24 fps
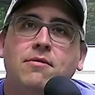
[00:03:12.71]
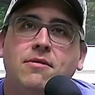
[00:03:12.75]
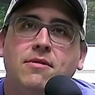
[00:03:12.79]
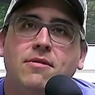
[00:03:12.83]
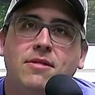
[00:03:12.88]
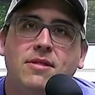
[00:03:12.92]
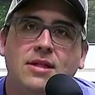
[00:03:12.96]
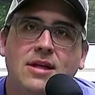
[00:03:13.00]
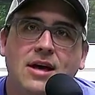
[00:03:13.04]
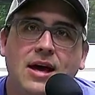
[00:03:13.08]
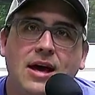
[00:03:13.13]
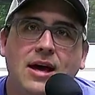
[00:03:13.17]

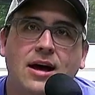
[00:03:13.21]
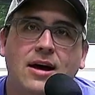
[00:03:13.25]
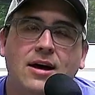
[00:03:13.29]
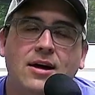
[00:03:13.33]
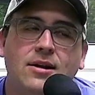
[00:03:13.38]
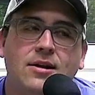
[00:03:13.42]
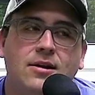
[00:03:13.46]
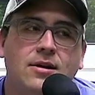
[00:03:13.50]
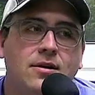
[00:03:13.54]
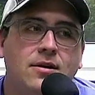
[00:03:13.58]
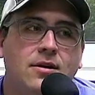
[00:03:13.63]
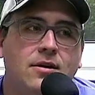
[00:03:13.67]

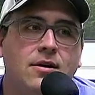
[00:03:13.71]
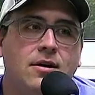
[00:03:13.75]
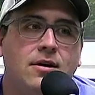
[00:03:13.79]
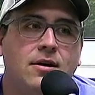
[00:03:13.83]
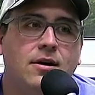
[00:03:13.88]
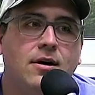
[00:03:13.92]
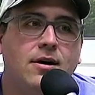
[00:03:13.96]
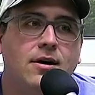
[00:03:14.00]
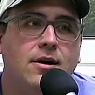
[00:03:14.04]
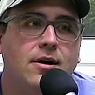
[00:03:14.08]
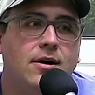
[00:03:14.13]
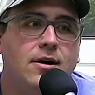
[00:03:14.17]
than
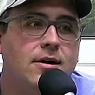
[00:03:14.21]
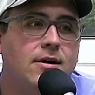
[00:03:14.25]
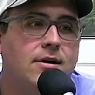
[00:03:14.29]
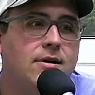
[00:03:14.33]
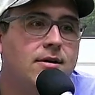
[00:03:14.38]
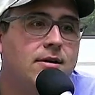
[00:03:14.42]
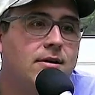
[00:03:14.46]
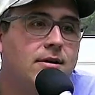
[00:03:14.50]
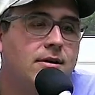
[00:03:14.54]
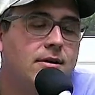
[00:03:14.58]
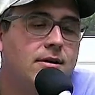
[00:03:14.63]
a